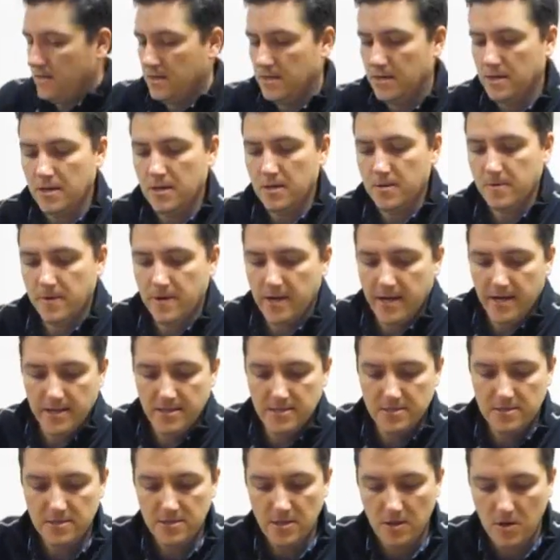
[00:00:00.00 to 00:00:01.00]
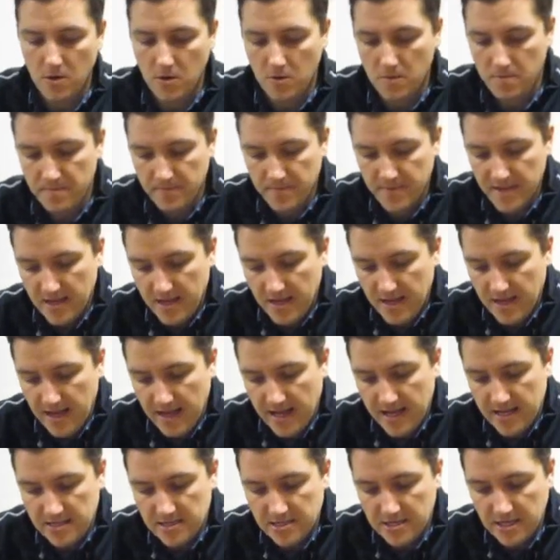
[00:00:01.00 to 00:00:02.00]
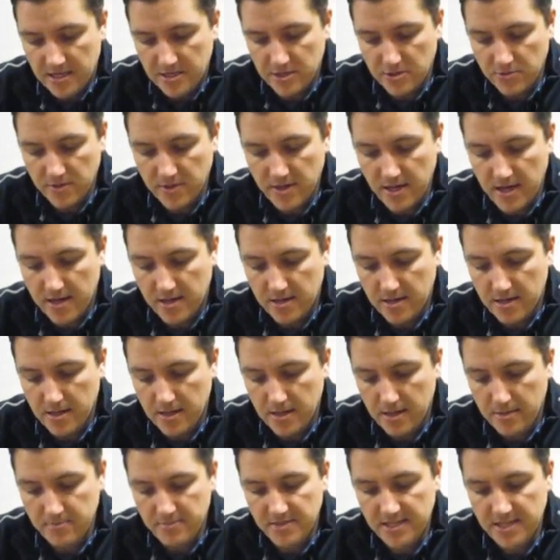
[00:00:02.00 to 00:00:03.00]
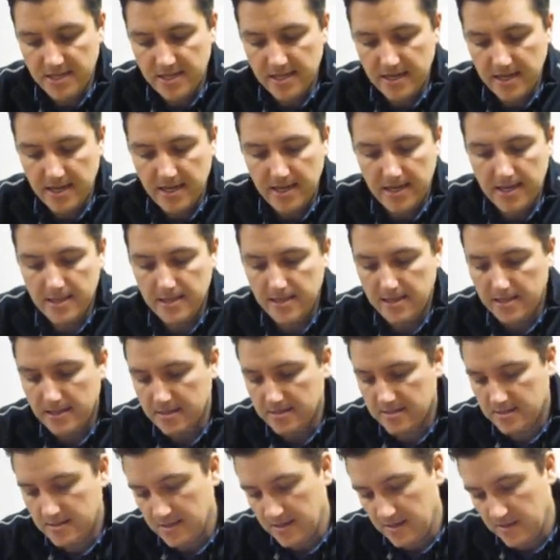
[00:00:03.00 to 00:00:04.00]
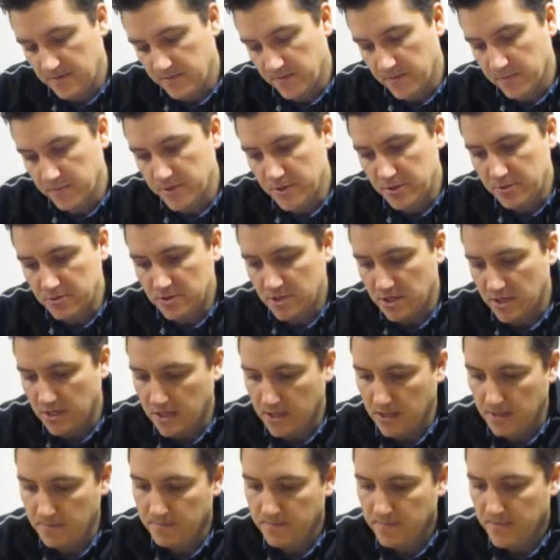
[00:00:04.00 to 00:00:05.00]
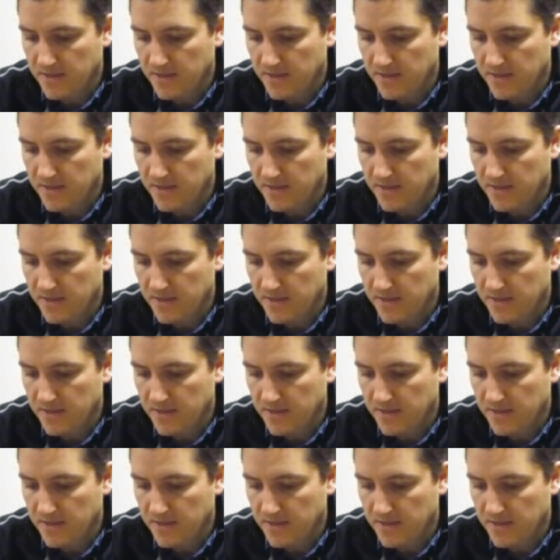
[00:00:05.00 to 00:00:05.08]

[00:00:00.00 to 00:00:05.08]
All right, so Ancestry.com, DNA LLC from Utah.